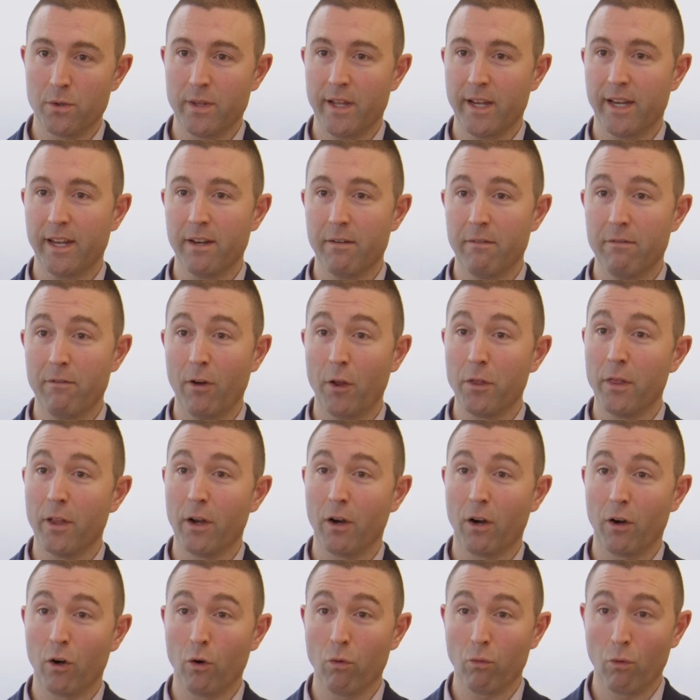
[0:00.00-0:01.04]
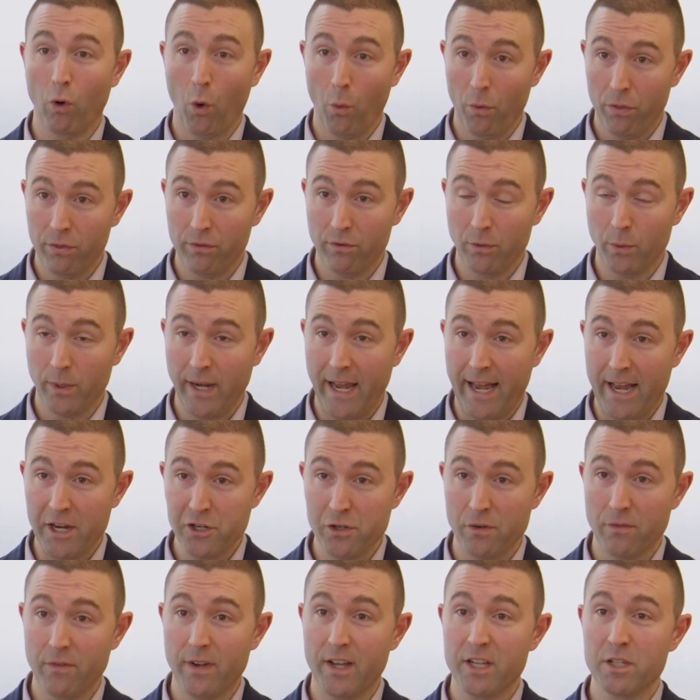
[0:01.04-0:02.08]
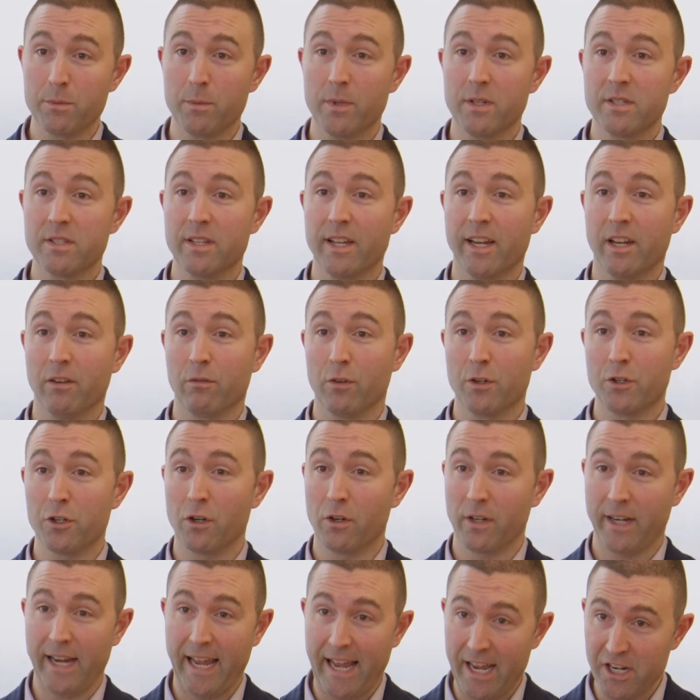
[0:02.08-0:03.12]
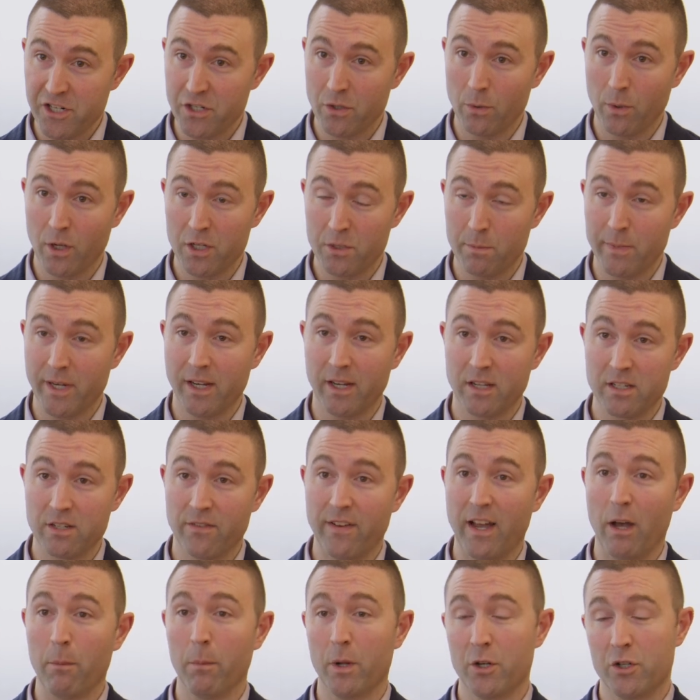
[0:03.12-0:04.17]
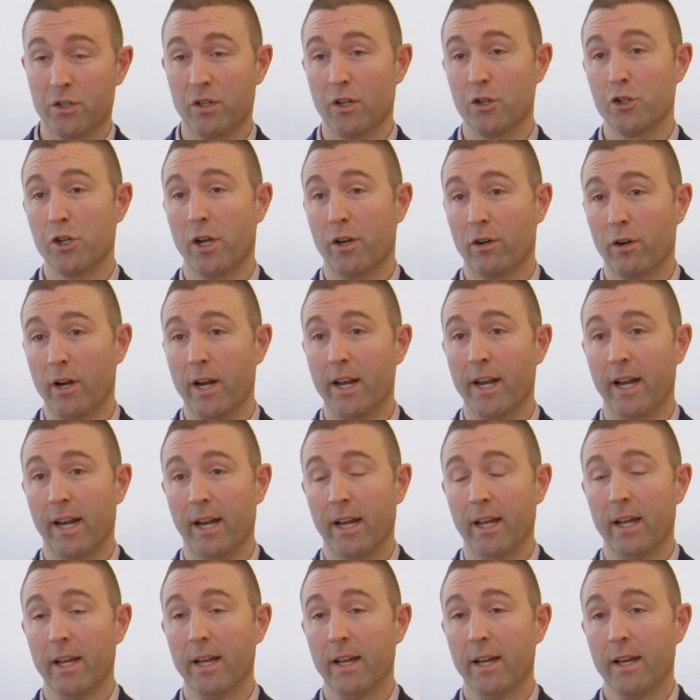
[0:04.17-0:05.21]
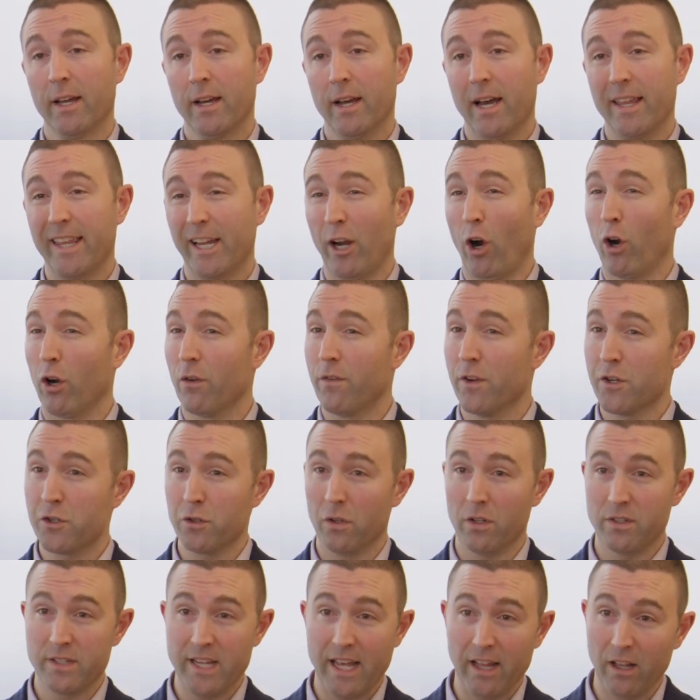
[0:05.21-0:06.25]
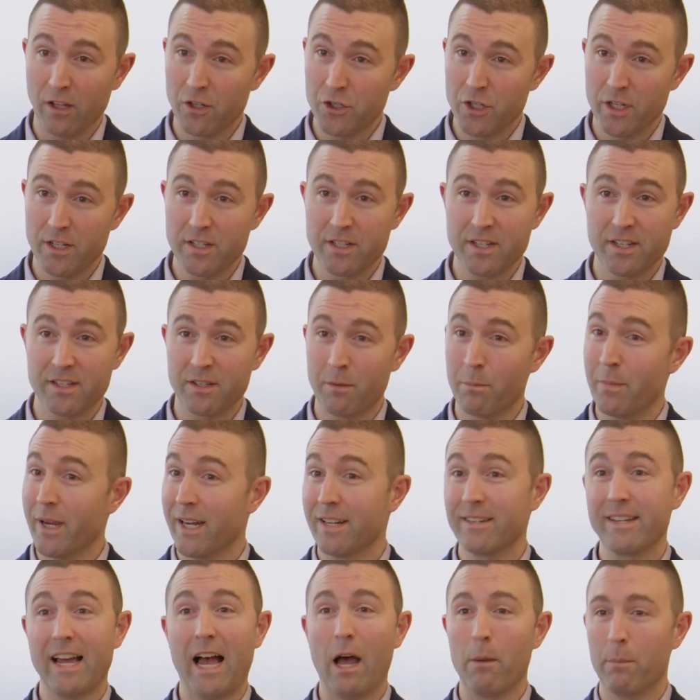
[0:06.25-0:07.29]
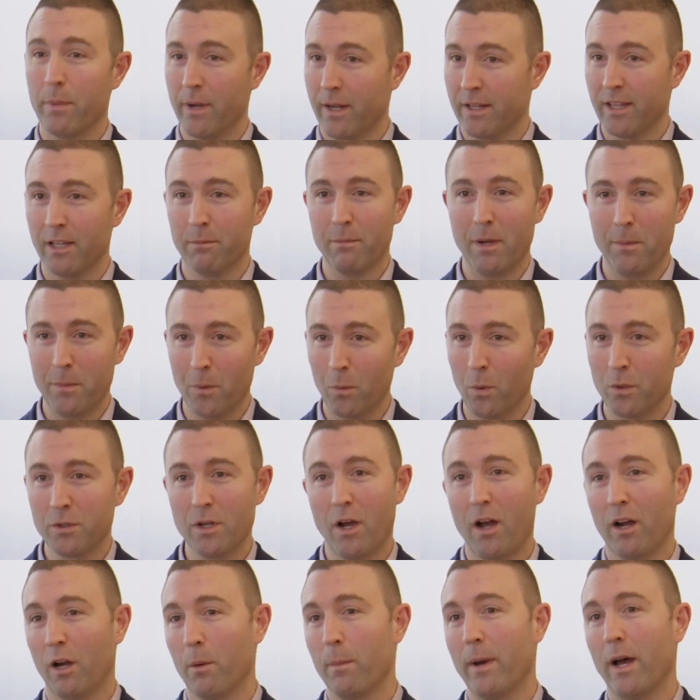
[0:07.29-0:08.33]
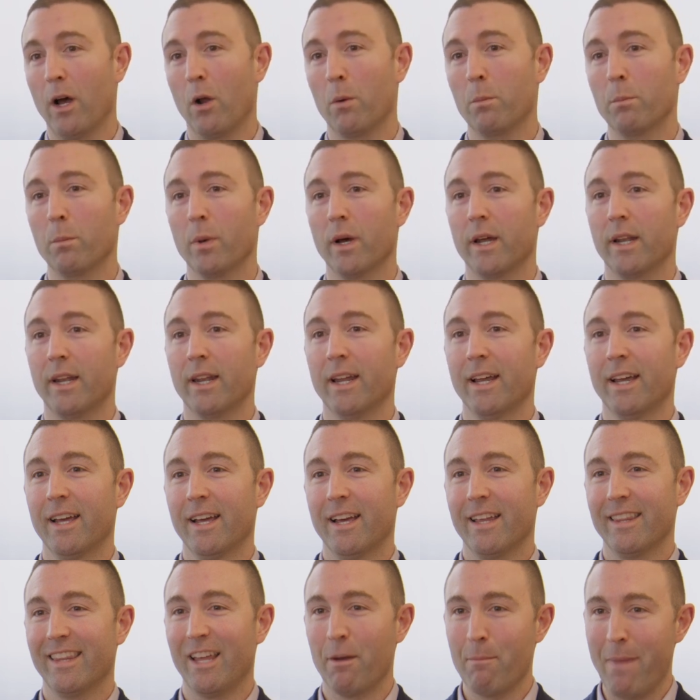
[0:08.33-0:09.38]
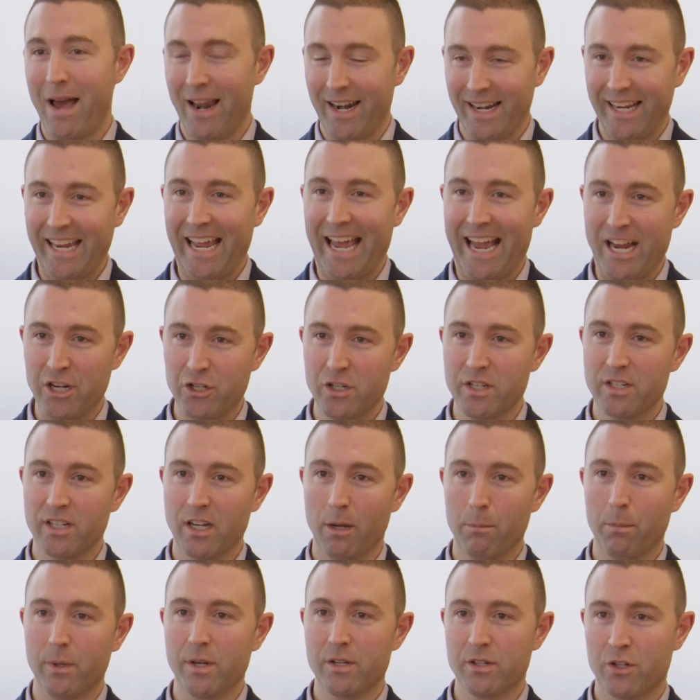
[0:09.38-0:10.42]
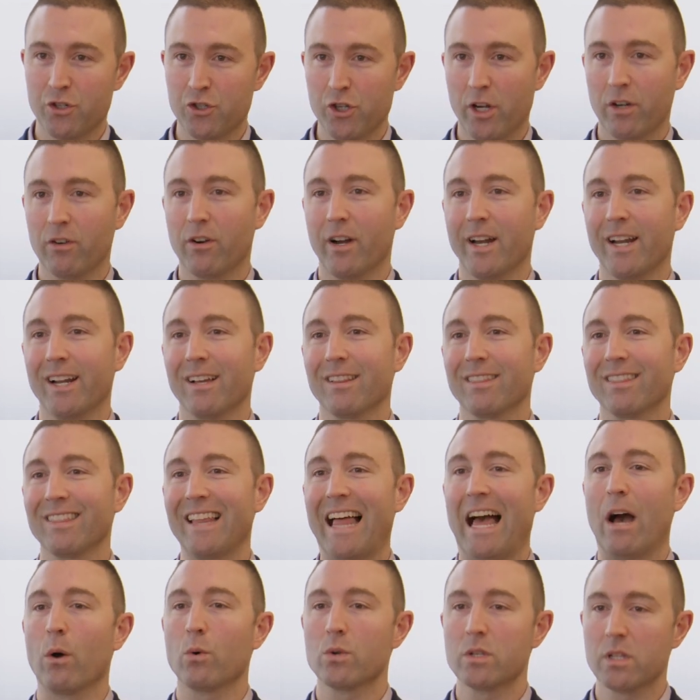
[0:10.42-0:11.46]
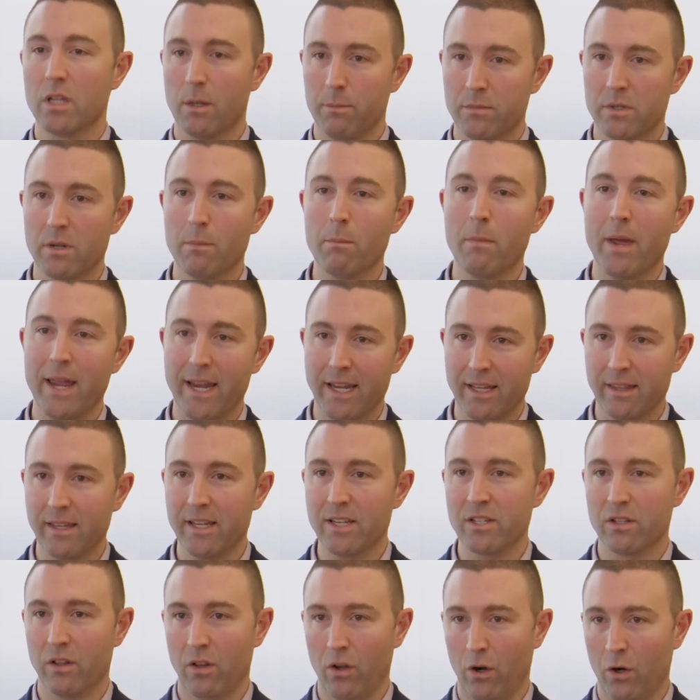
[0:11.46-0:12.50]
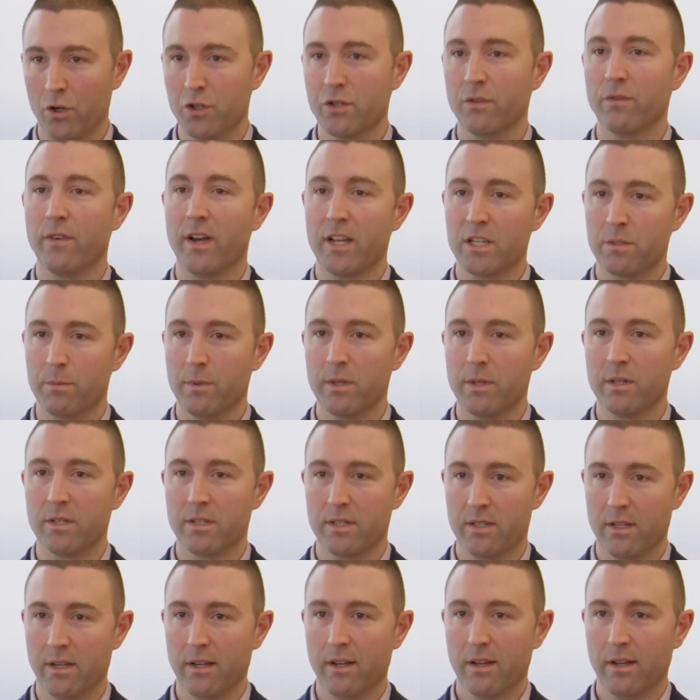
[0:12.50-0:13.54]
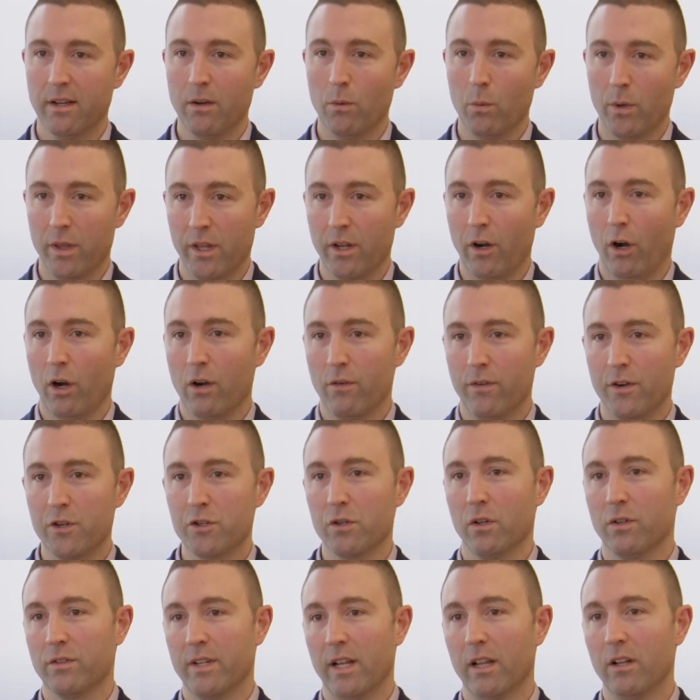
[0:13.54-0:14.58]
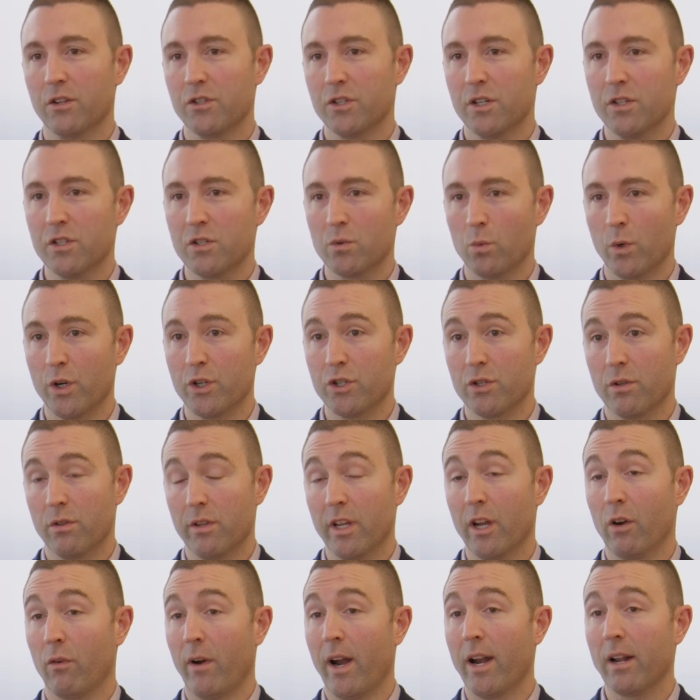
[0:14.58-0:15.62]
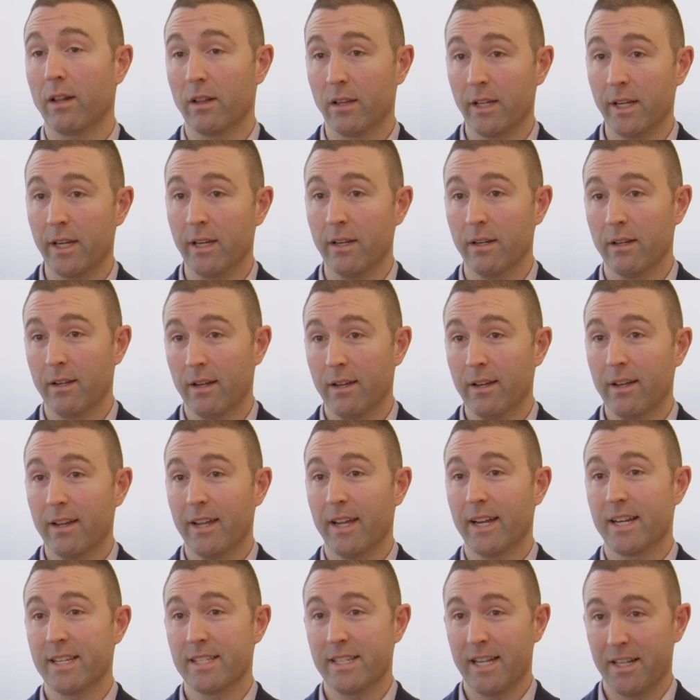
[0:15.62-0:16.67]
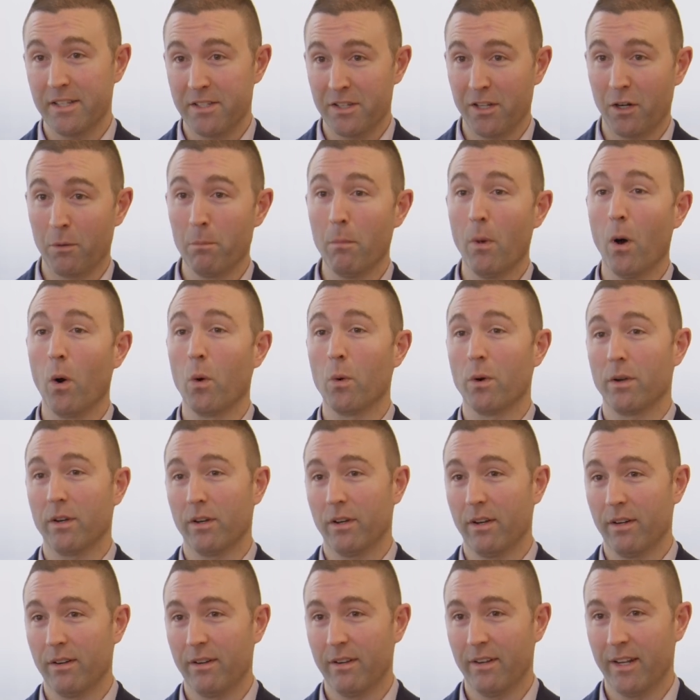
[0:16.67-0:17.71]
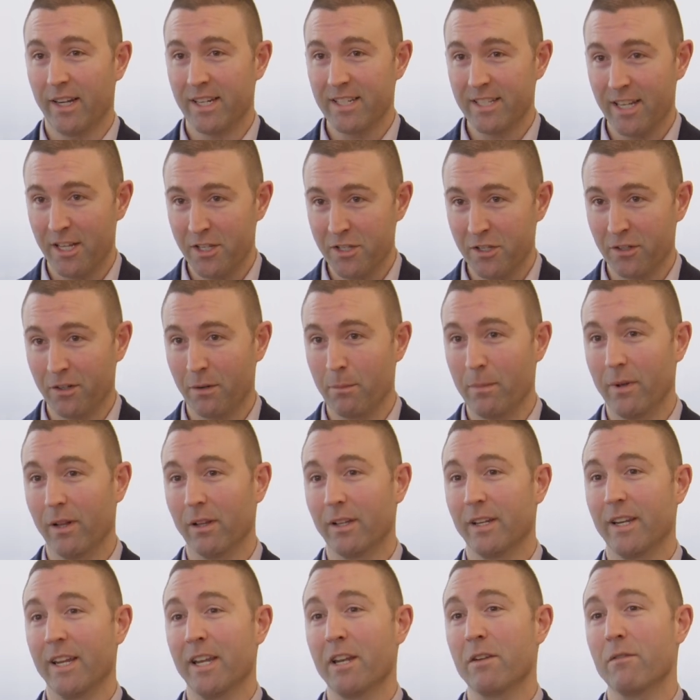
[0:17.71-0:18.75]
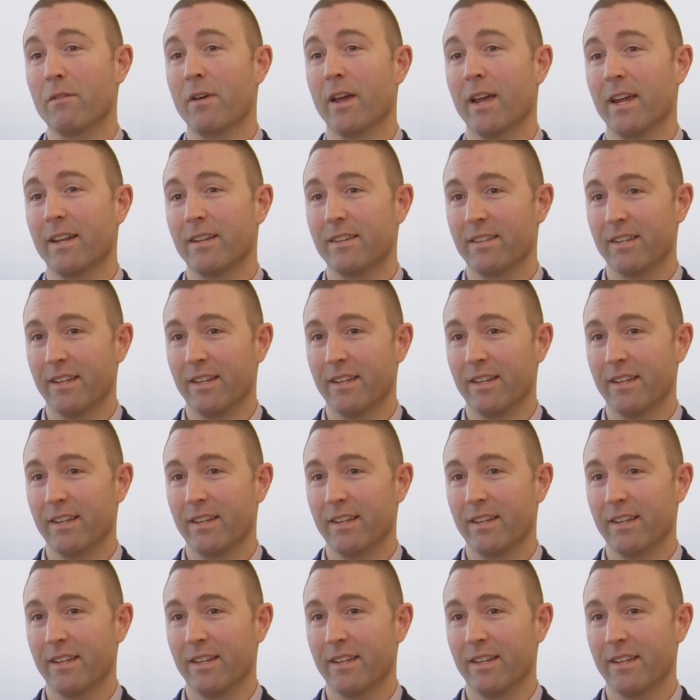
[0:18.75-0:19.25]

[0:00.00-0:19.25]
they can fund their growth through cash investments. They can return cash to us because of how much they're generating. I think artificial intelligence is a big topic that maybe we'll talk about, but the amount of cash these companies are generating allows them to make these large investments within artificial intelligence, which theoretically extends their moat, extends their ability to innovate,